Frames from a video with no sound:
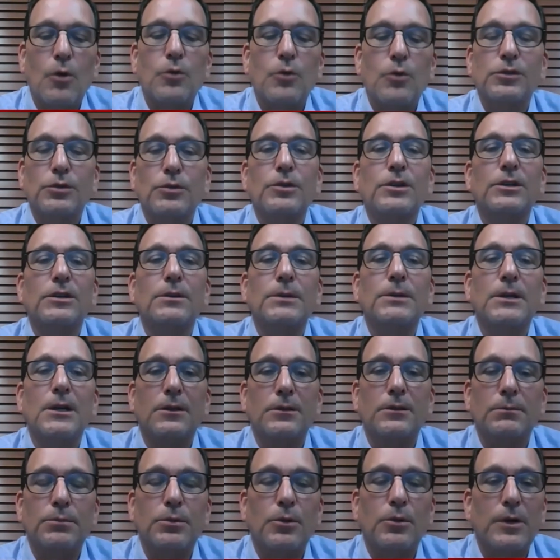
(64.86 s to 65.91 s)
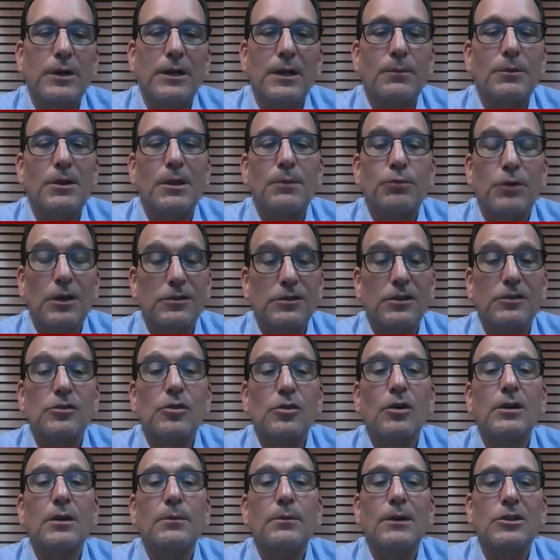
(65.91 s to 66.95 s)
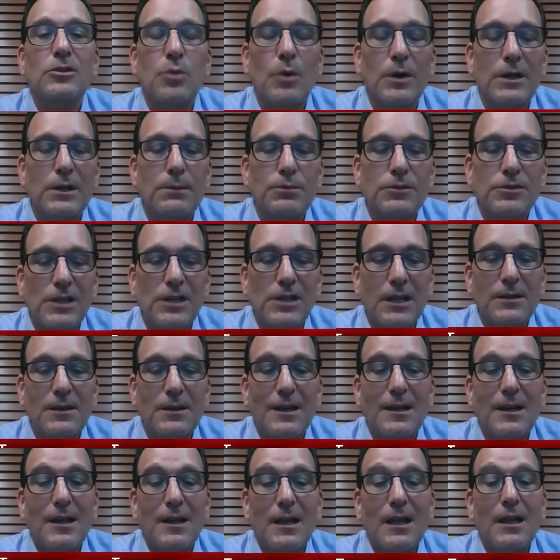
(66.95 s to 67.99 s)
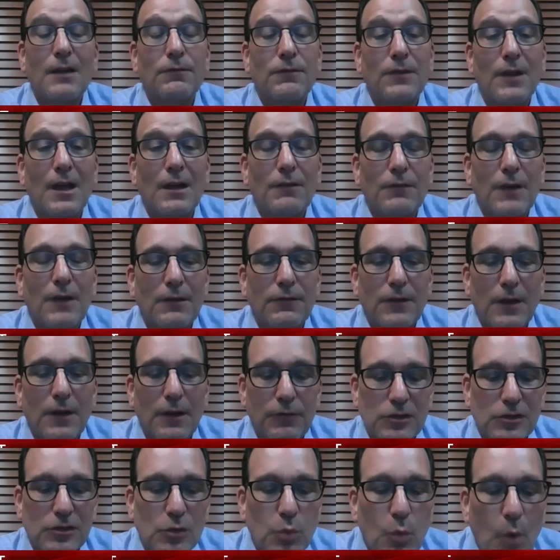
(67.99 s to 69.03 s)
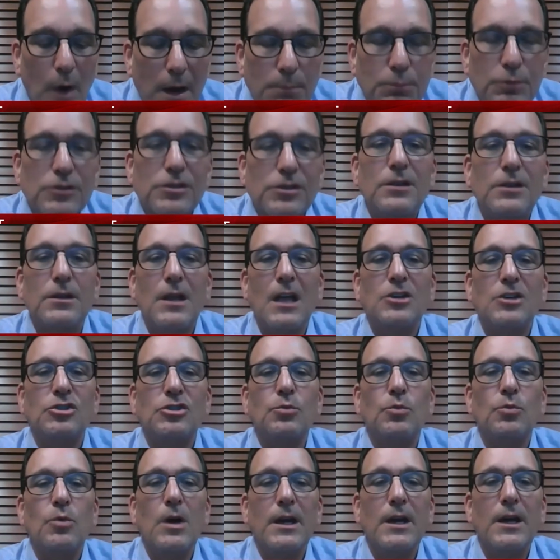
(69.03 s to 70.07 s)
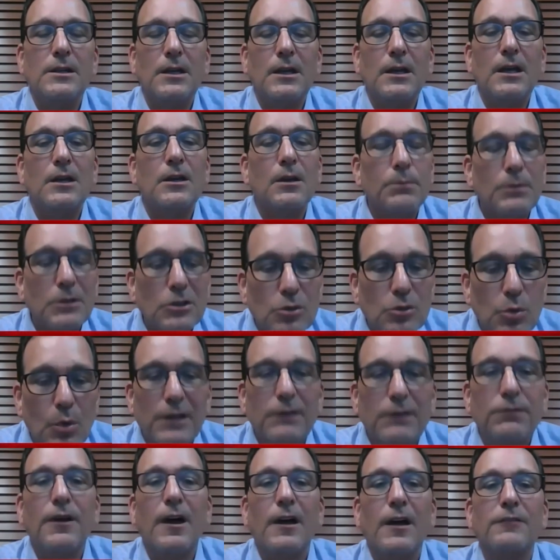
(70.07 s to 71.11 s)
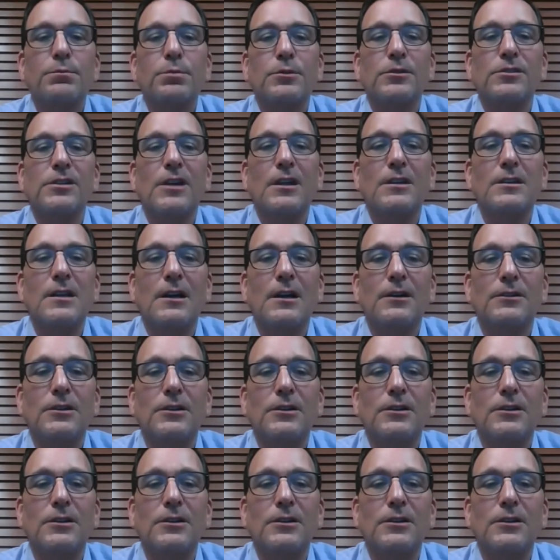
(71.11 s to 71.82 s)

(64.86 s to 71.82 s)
who are going to be unemployed. I mean, the president's talking about 20%. If it's 20% nationwide, it could be 25% down